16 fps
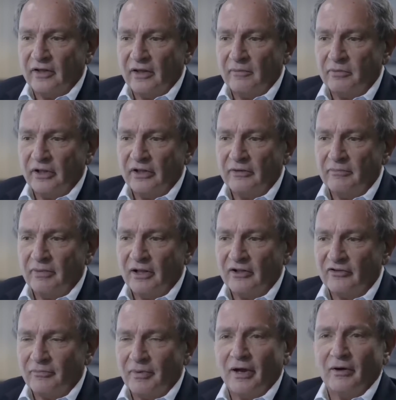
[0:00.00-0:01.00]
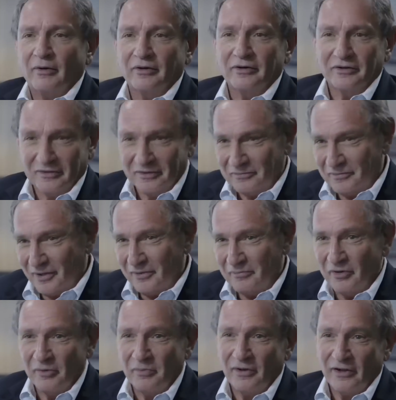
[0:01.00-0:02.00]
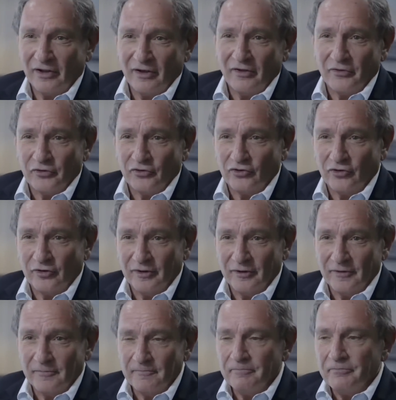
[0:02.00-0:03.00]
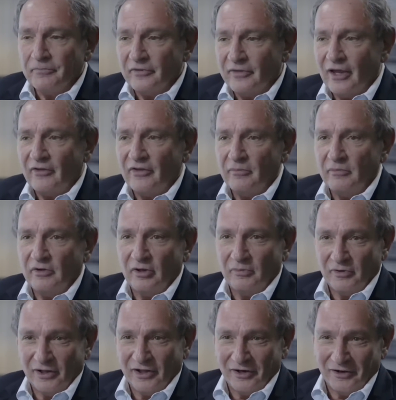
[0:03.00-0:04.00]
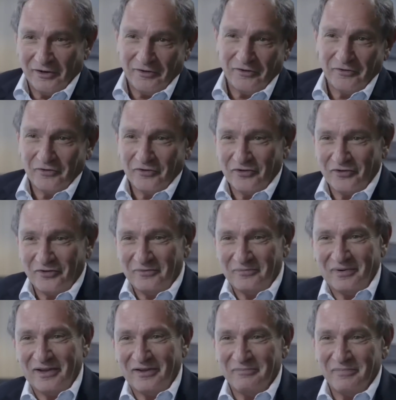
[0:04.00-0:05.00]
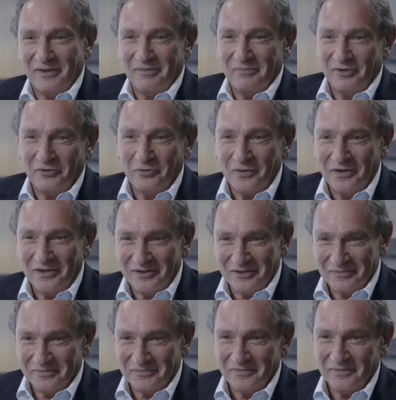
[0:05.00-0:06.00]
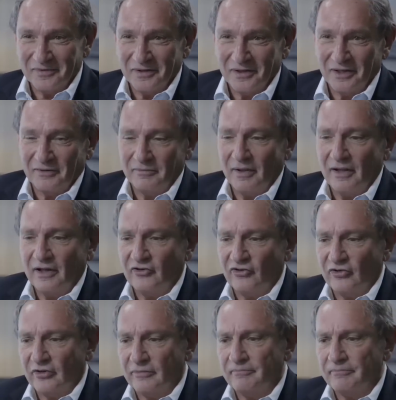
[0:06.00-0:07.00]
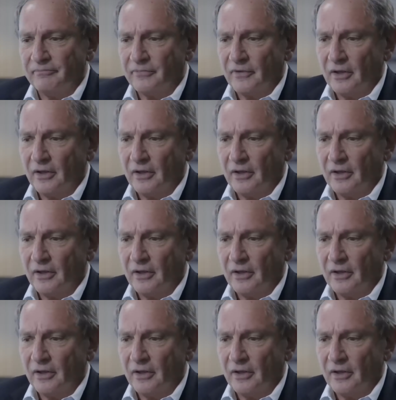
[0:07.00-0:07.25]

They played the balance of power by manipulating others. Now they manipulate others by being between them and managing them.